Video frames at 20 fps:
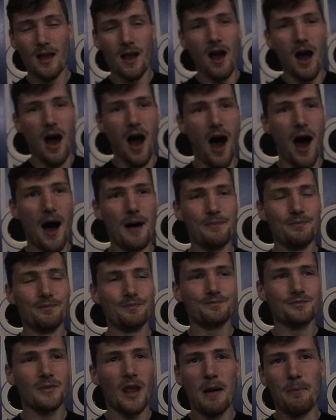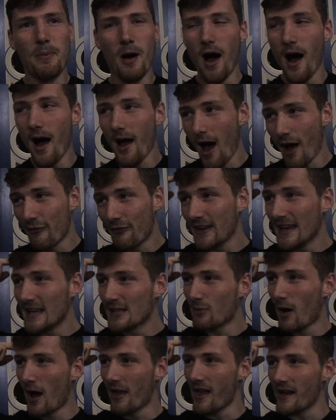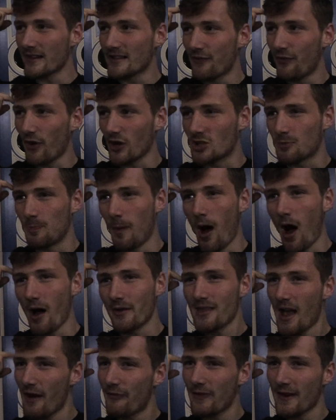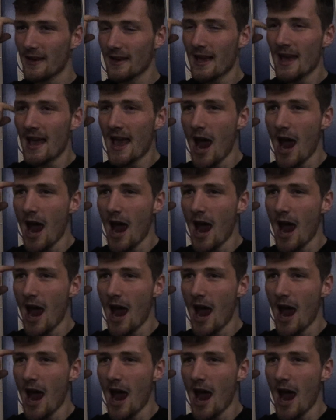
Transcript: But I think it's one of those, if I sparred nothing,